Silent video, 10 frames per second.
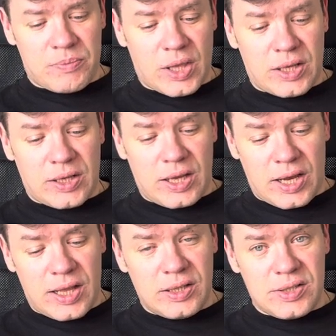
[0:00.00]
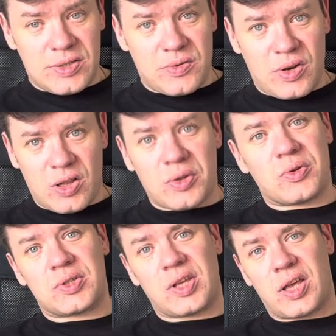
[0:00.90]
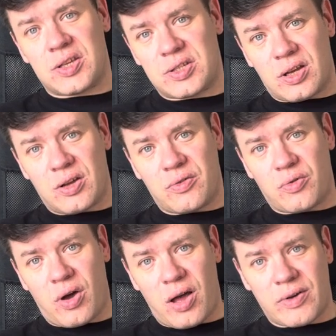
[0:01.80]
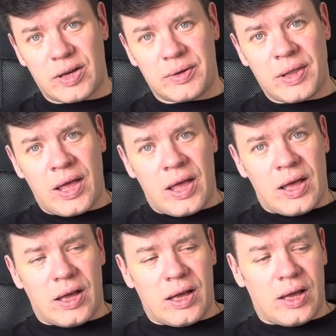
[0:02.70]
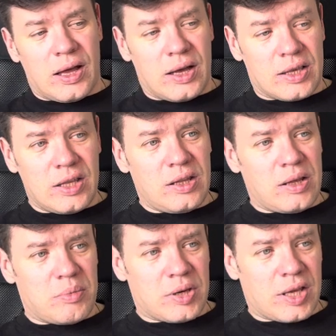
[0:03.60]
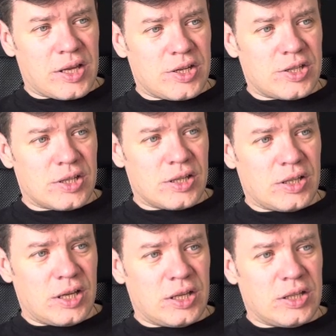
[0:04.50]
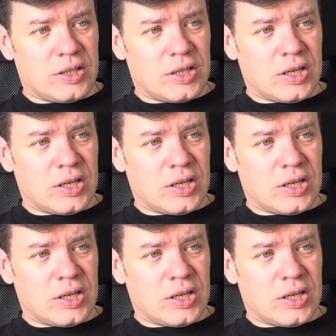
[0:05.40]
And I had this real use case for our Kin application, and